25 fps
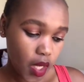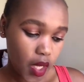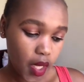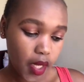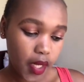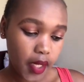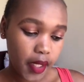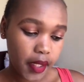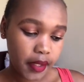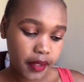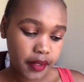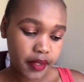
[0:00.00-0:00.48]

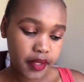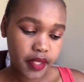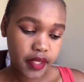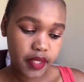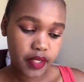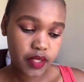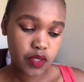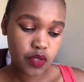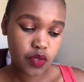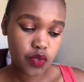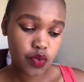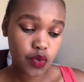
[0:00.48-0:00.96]
uh, there
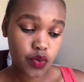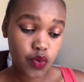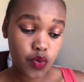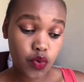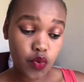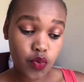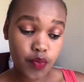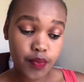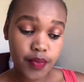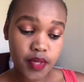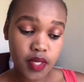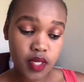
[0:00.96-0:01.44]
is
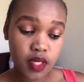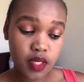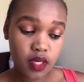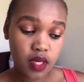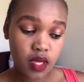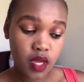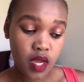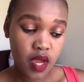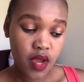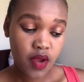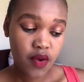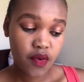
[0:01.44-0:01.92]
ruby
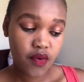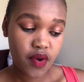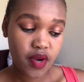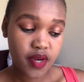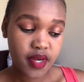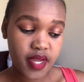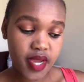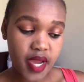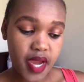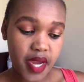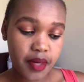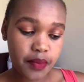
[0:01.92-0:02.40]
red
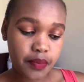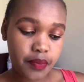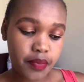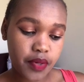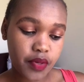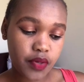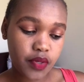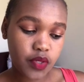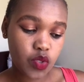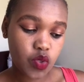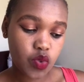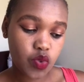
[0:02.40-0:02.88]

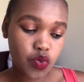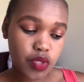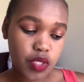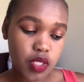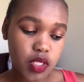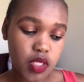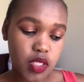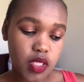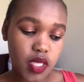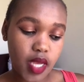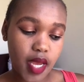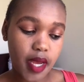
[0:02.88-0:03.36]
cranberry
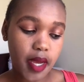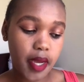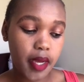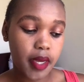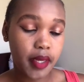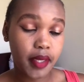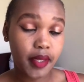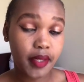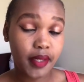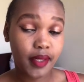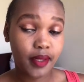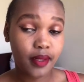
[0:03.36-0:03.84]
juice i
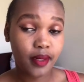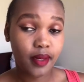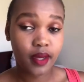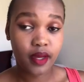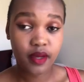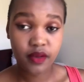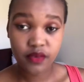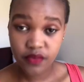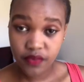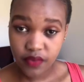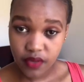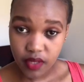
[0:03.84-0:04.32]

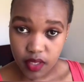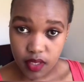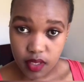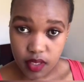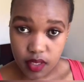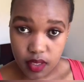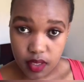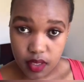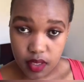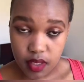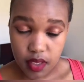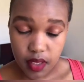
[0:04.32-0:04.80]
love it
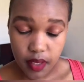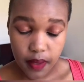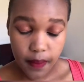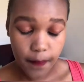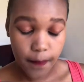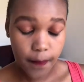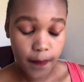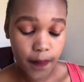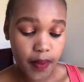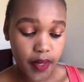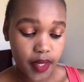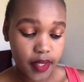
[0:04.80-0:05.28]

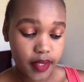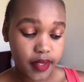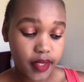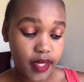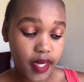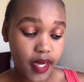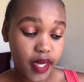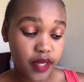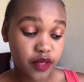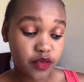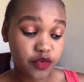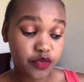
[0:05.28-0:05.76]
but
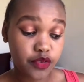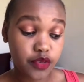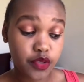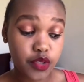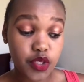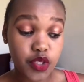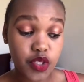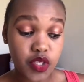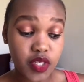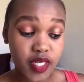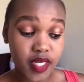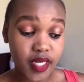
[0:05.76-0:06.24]

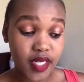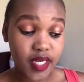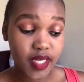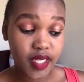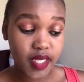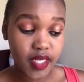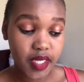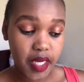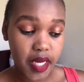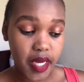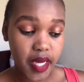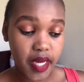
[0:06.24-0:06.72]

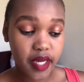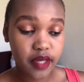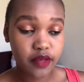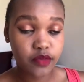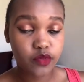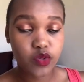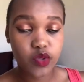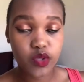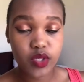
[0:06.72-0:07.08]
unfortunately i have to